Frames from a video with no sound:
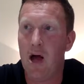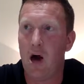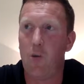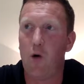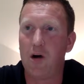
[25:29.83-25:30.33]

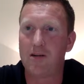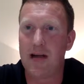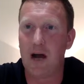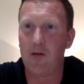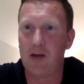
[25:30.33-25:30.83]
I worked
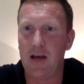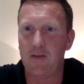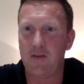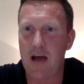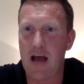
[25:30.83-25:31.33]
out that
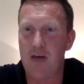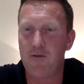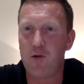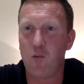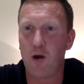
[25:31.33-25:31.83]
if
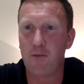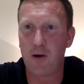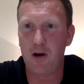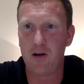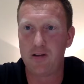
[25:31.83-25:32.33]
every one
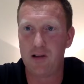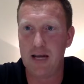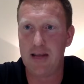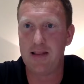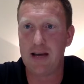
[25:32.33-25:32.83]
person
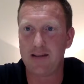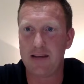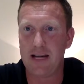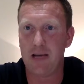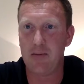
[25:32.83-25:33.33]
in that
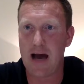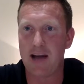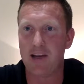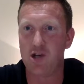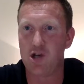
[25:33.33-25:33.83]
team
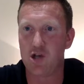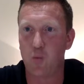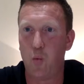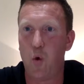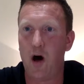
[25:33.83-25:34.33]
added just
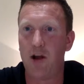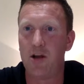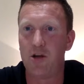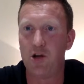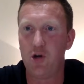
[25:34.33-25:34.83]
one
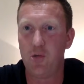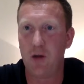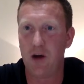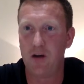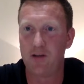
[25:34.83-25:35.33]
new
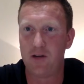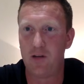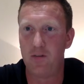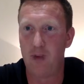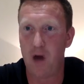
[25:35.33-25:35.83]

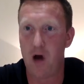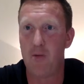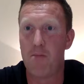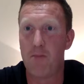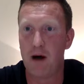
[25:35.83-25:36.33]
person per
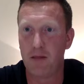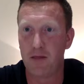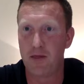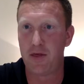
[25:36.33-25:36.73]
month,